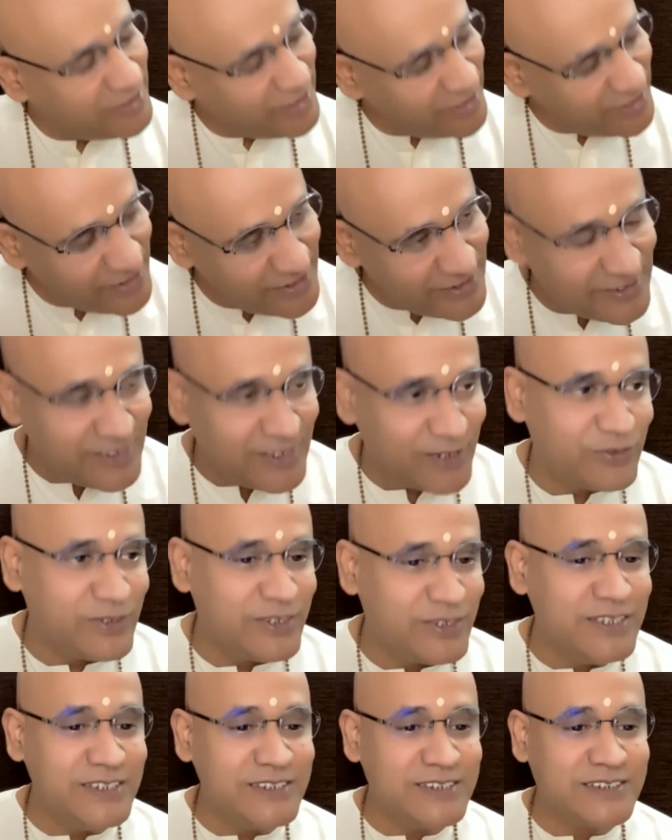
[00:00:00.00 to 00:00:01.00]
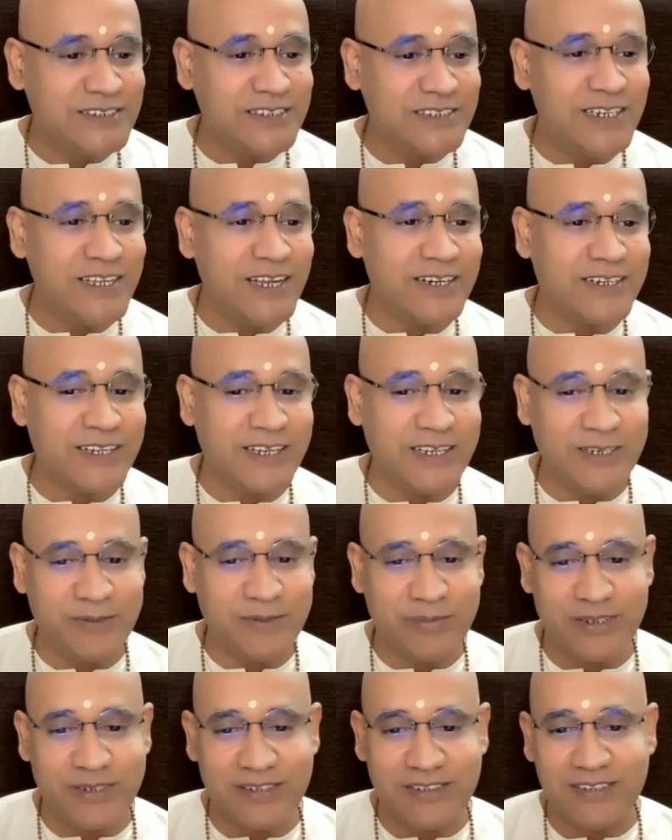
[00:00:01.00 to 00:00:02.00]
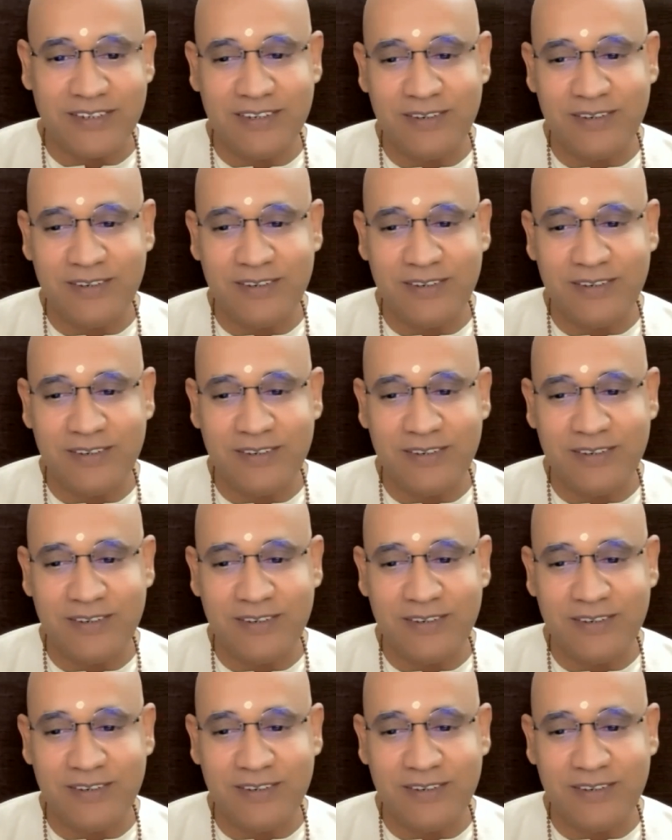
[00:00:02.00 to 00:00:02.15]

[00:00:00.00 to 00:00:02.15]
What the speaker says: That is enough. Easily attainable.